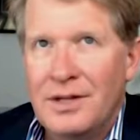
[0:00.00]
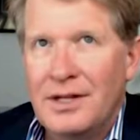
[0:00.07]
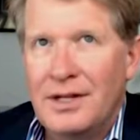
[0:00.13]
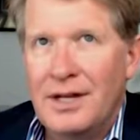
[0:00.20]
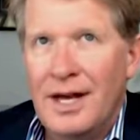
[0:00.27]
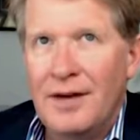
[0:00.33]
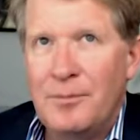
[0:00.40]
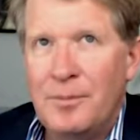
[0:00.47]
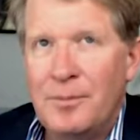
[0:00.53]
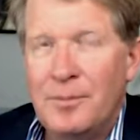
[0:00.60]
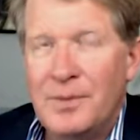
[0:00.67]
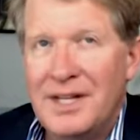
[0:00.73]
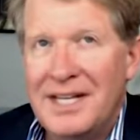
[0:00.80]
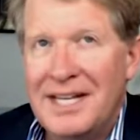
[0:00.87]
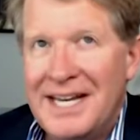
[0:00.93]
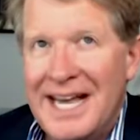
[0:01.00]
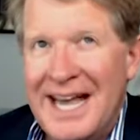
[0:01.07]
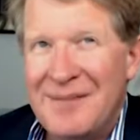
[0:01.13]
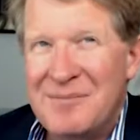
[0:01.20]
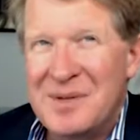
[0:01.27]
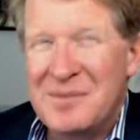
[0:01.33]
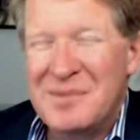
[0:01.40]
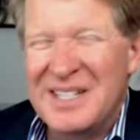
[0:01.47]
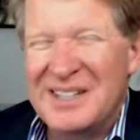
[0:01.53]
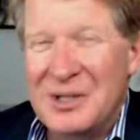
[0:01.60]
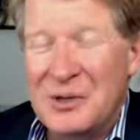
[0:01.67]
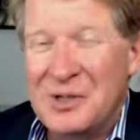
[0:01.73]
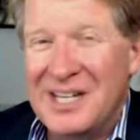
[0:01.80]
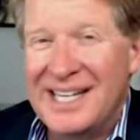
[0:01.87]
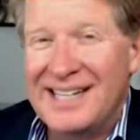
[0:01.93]
they didn't happen to be
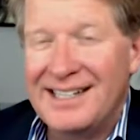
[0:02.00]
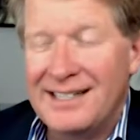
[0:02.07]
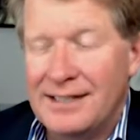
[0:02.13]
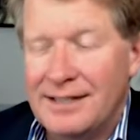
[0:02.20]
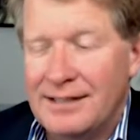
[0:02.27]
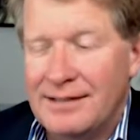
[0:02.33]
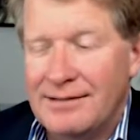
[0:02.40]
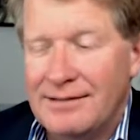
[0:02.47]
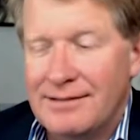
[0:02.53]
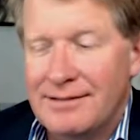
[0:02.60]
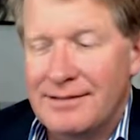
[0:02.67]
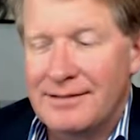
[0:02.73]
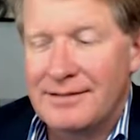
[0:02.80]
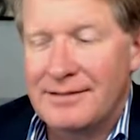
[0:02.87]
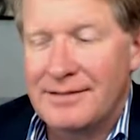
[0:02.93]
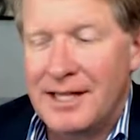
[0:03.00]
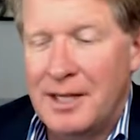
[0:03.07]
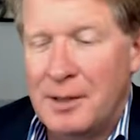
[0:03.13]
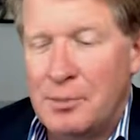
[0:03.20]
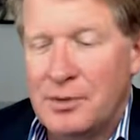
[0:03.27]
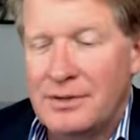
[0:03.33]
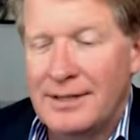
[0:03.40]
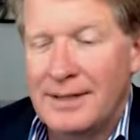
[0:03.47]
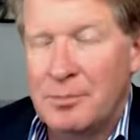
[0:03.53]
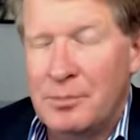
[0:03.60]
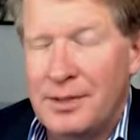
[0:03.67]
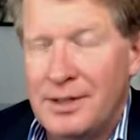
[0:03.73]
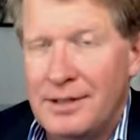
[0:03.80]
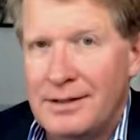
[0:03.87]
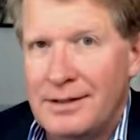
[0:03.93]
located in Tampa, St.
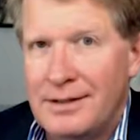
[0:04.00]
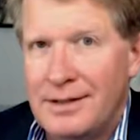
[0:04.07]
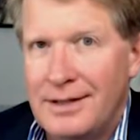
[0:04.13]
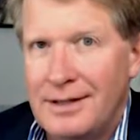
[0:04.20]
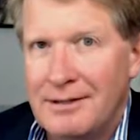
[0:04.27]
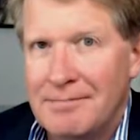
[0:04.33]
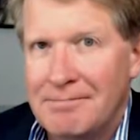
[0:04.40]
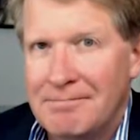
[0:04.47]
Pete, did they?